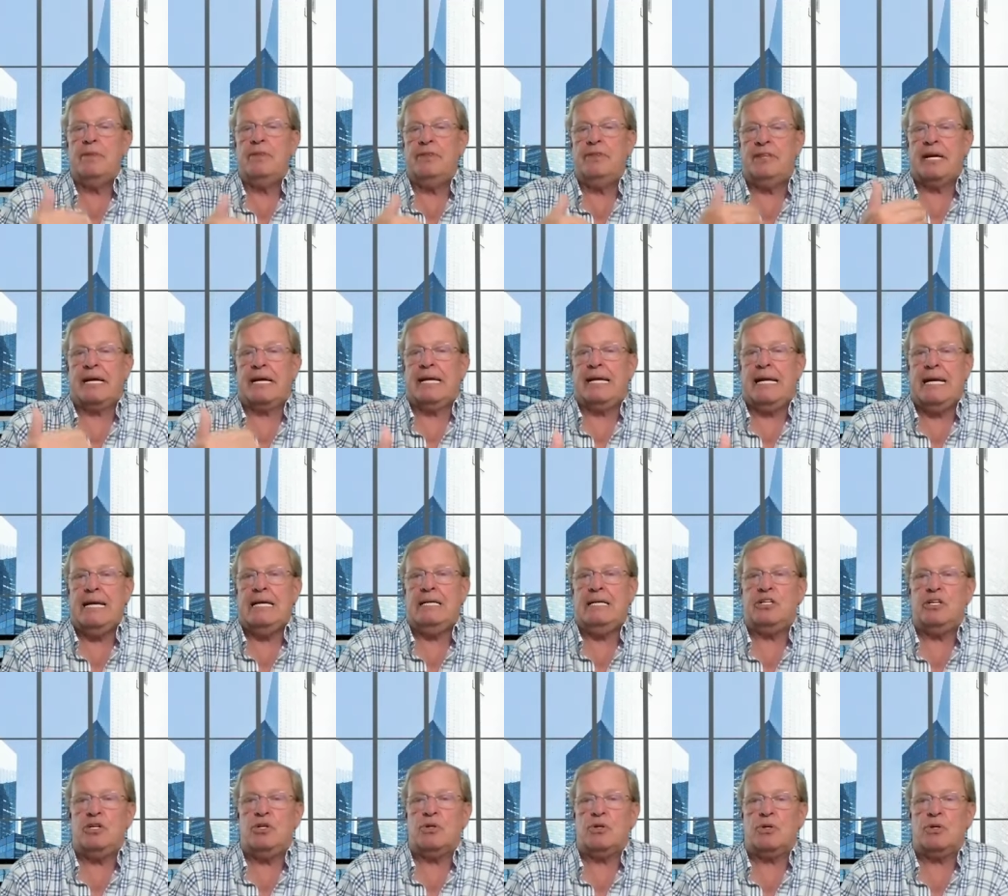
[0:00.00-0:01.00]
the key
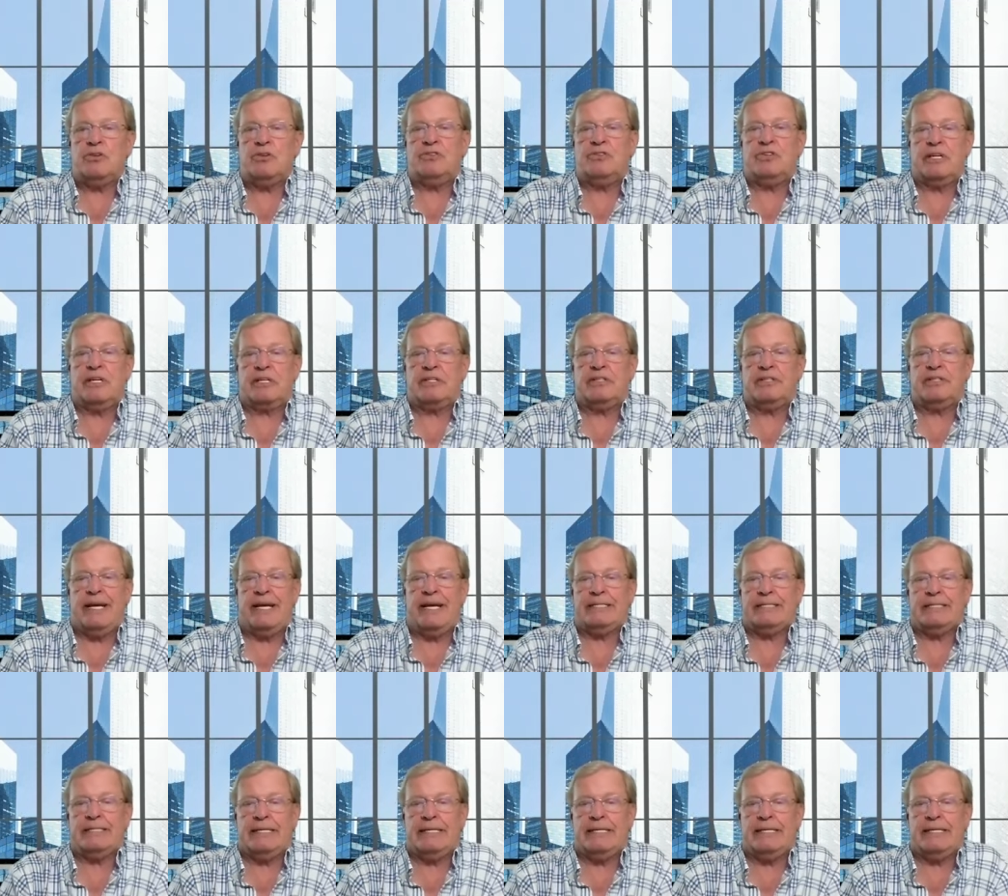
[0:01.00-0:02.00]
to your
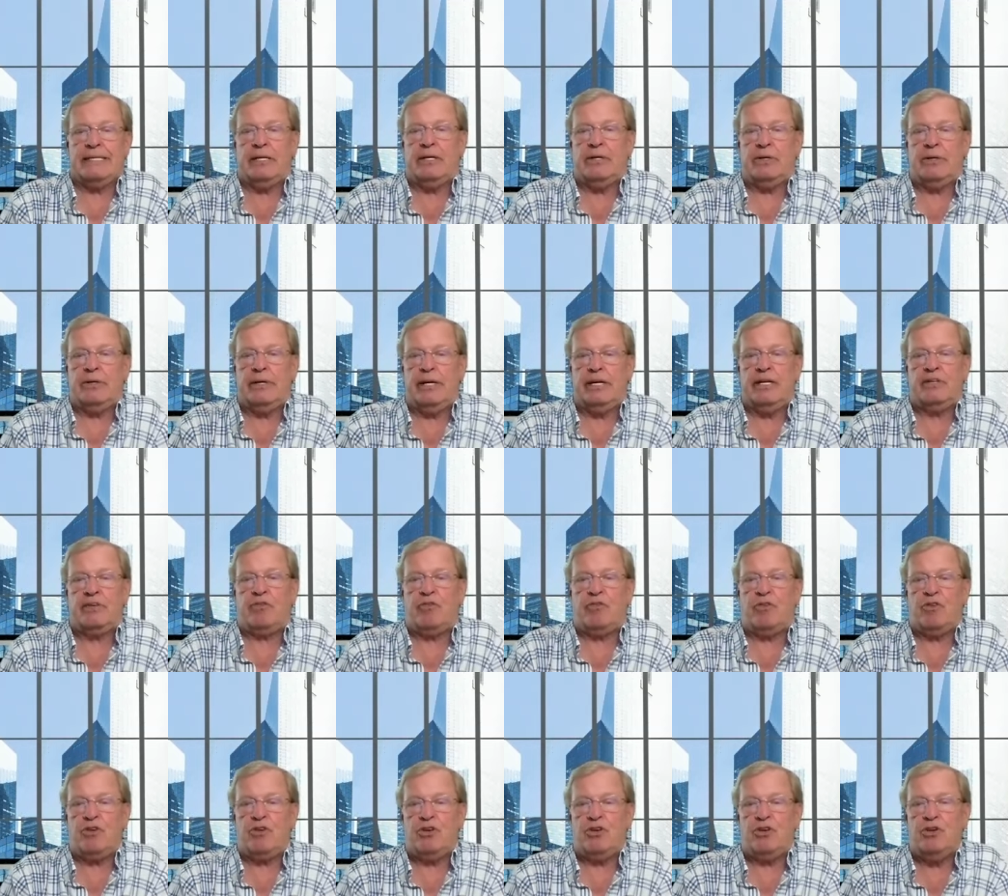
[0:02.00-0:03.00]
success here is
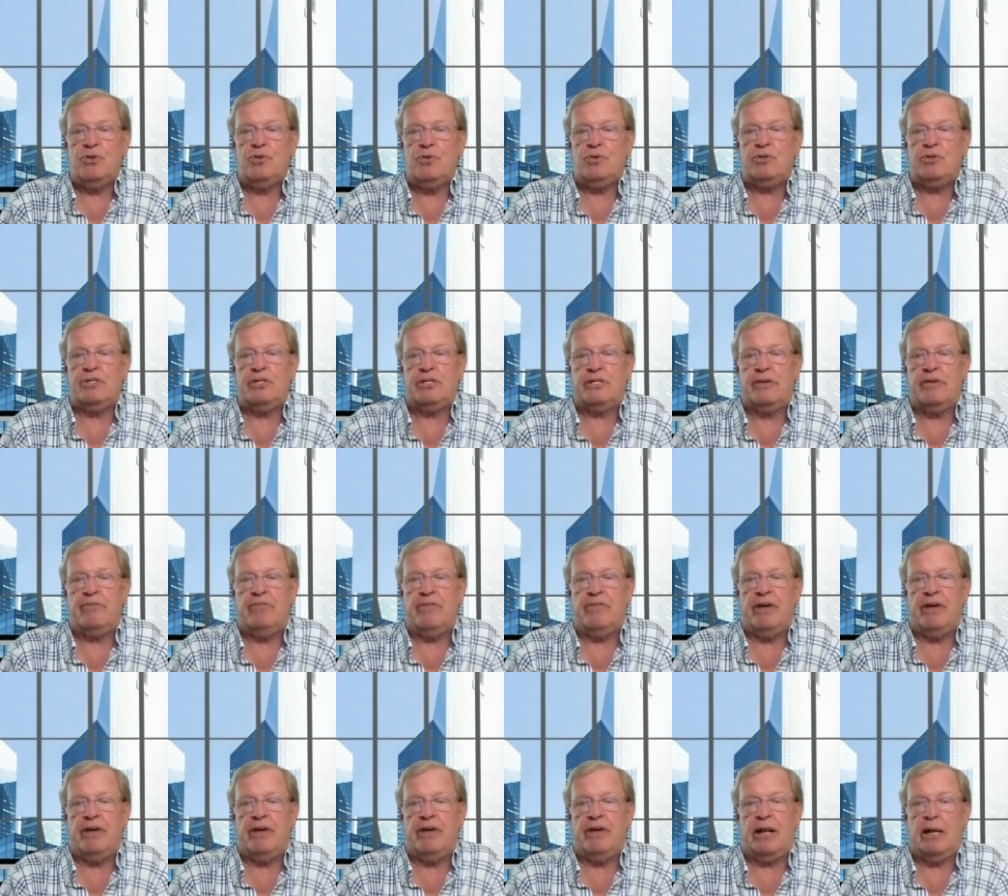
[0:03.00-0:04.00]
for you to
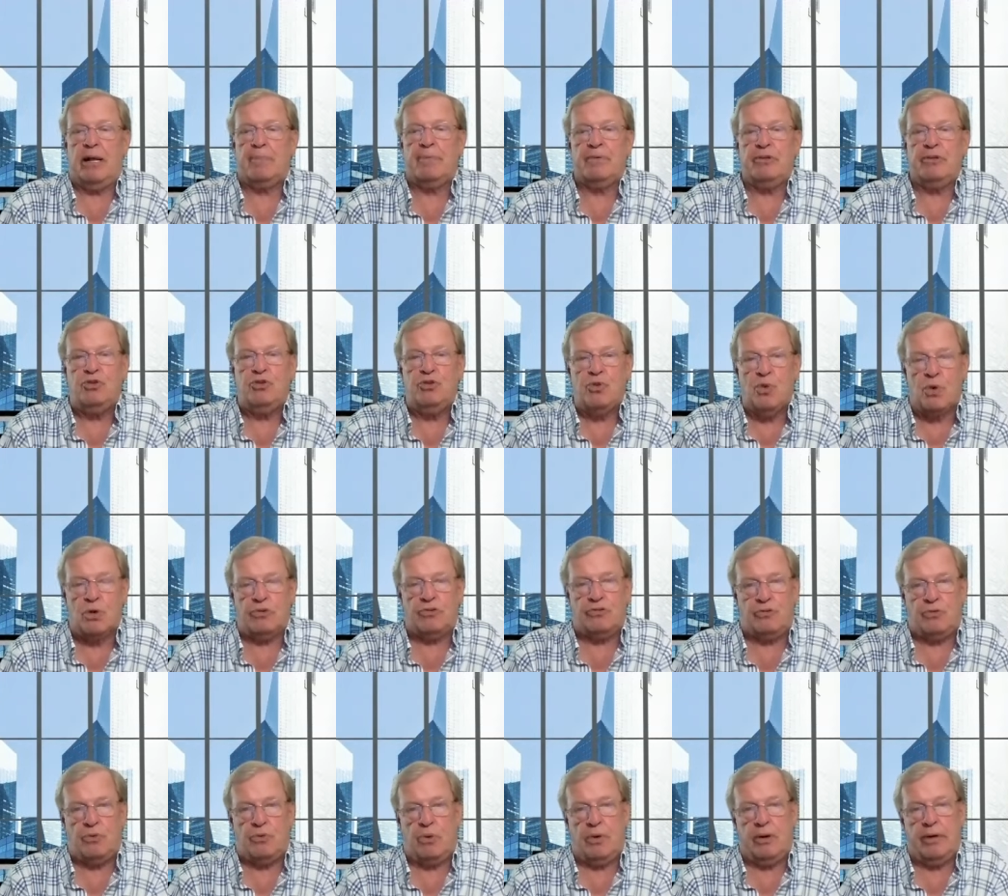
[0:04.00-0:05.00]
develop your
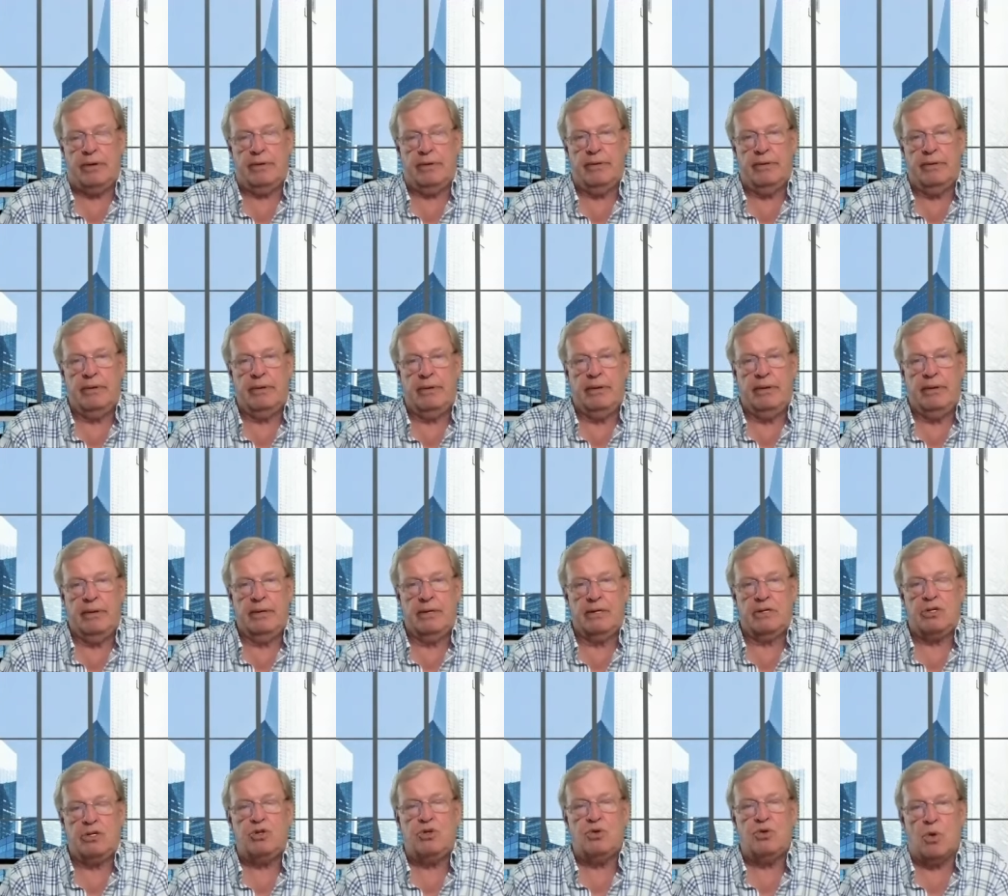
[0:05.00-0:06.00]
story,
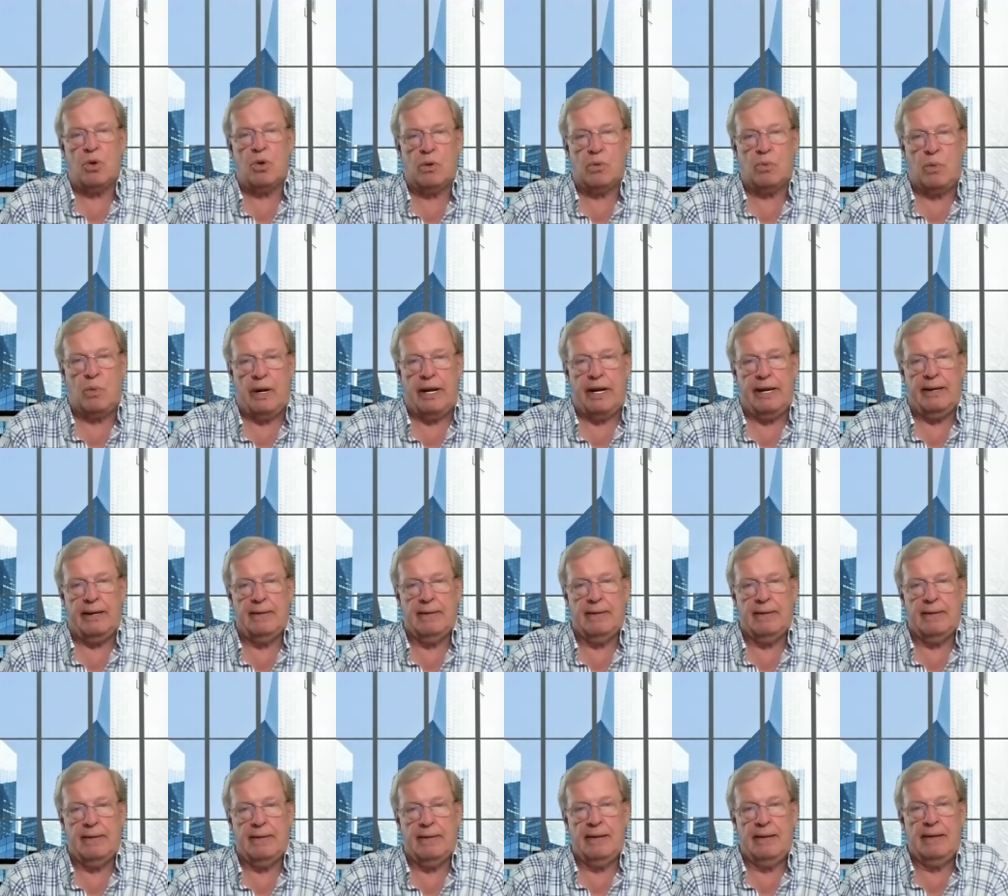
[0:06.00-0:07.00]
your way.
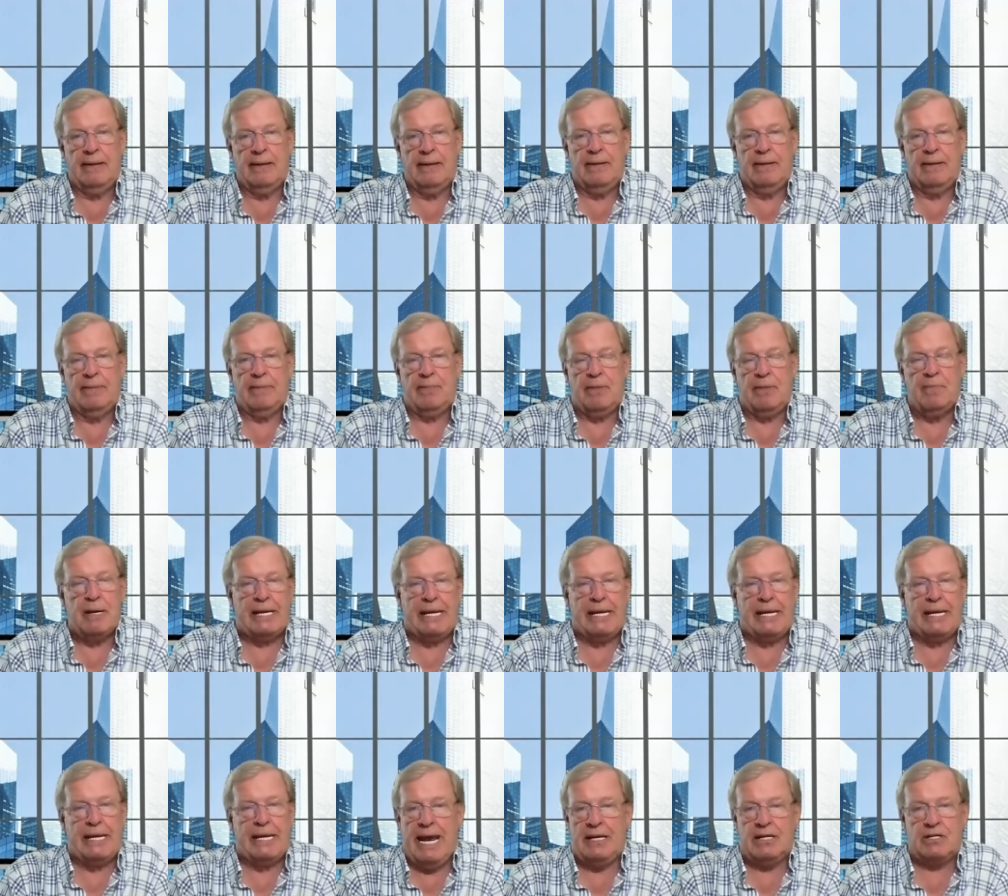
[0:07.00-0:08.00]
The
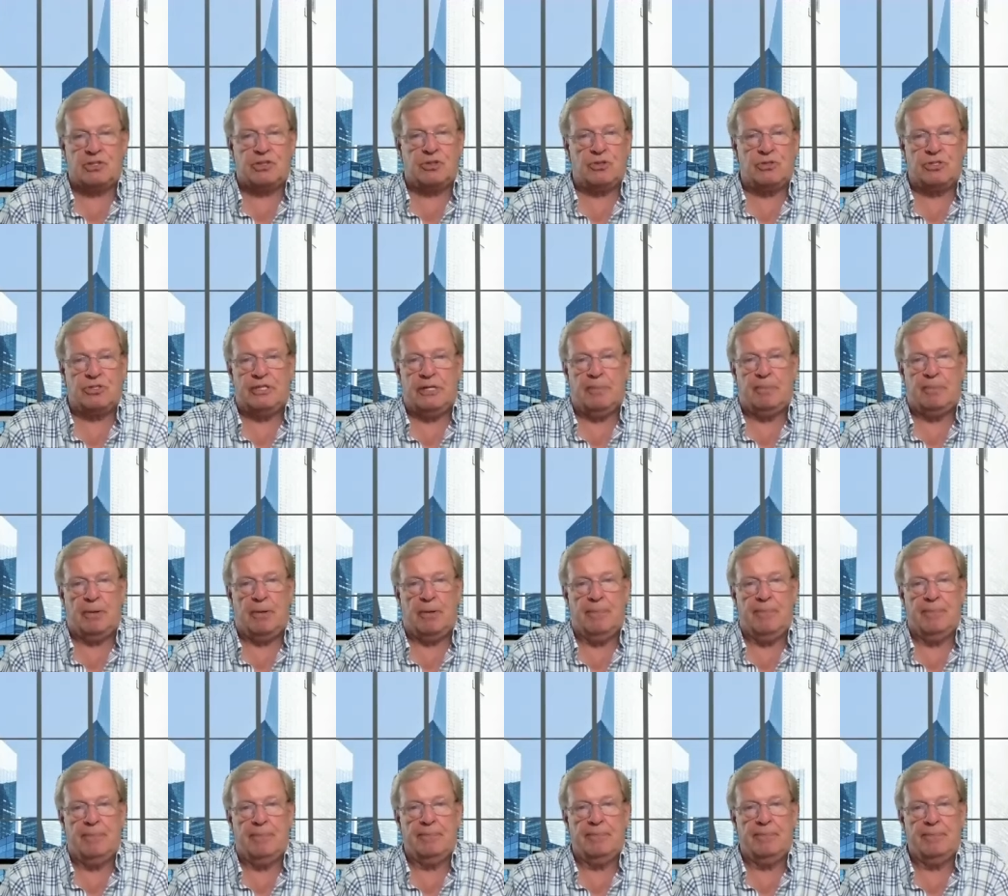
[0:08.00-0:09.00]
mechanics are
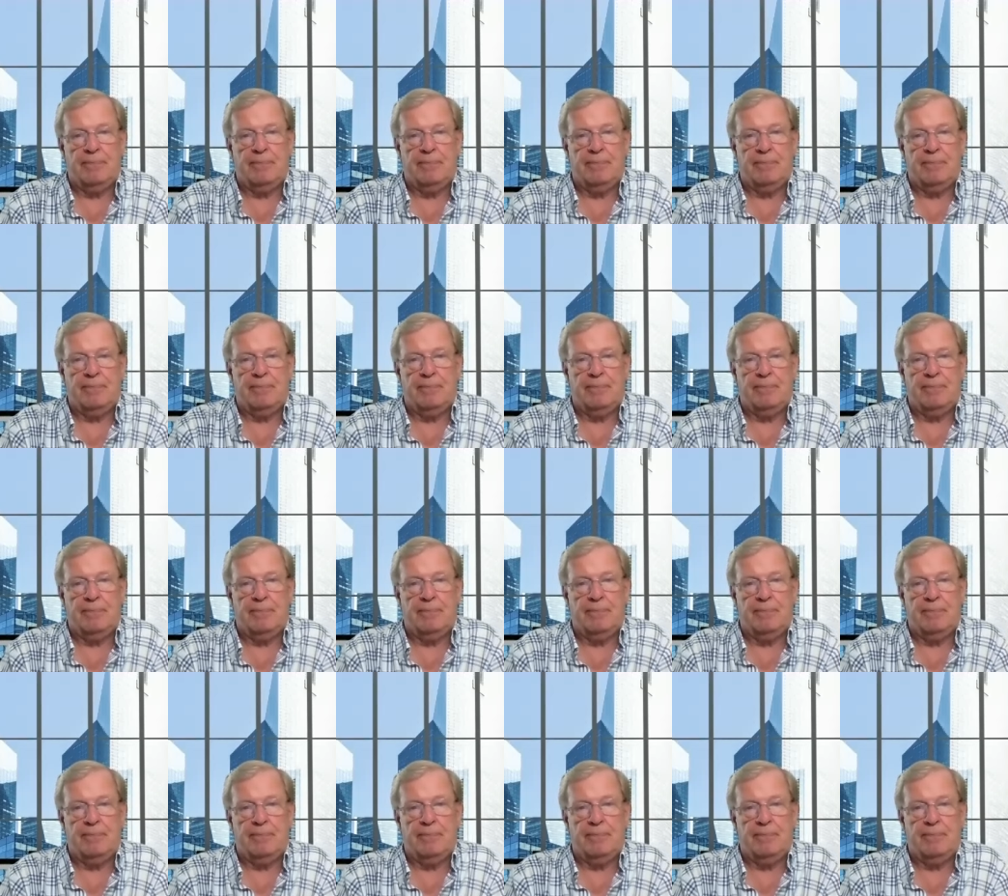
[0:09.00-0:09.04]
simple.